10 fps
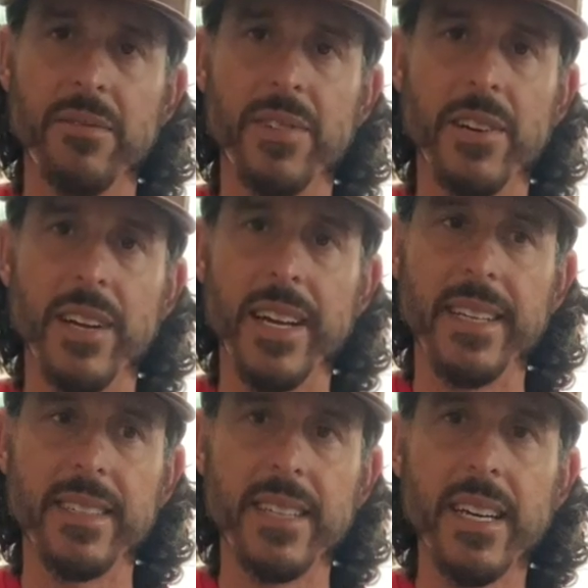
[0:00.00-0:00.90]
your
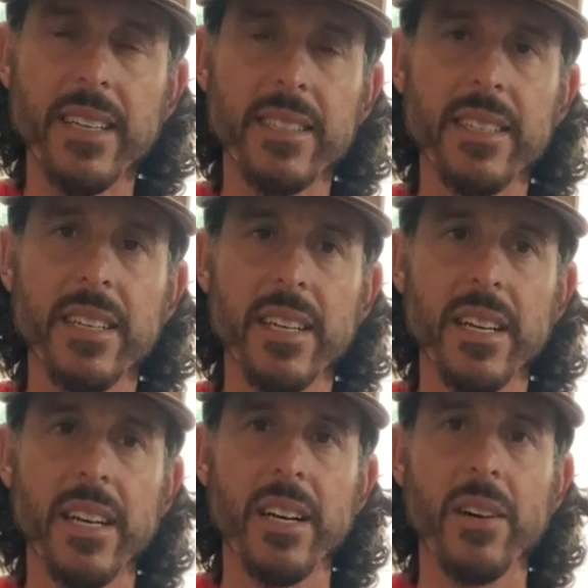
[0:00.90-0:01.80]

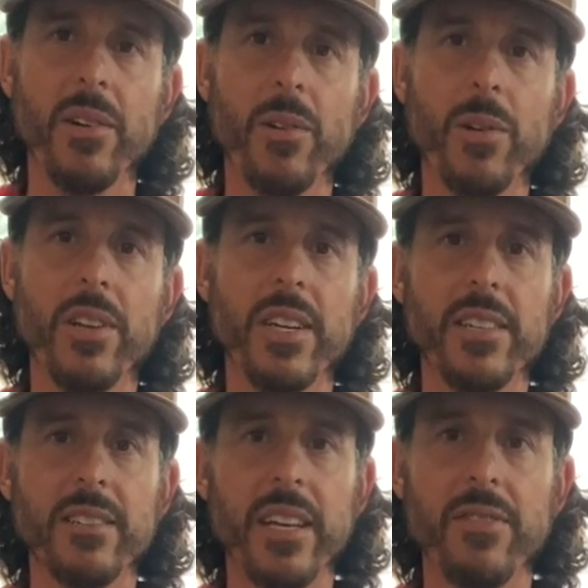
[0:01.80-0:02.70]
A6, or you can
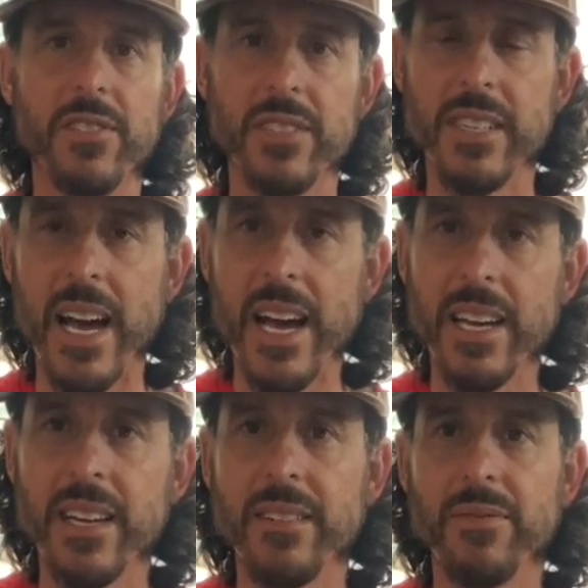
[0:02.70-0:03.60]
just have your stack
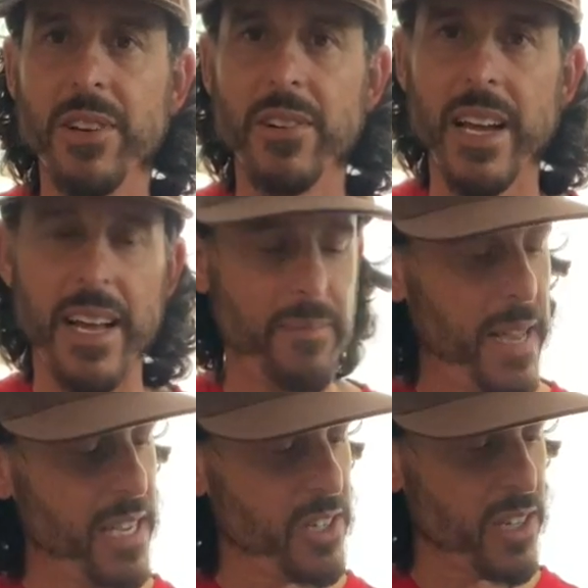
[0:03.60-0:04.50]
for your A major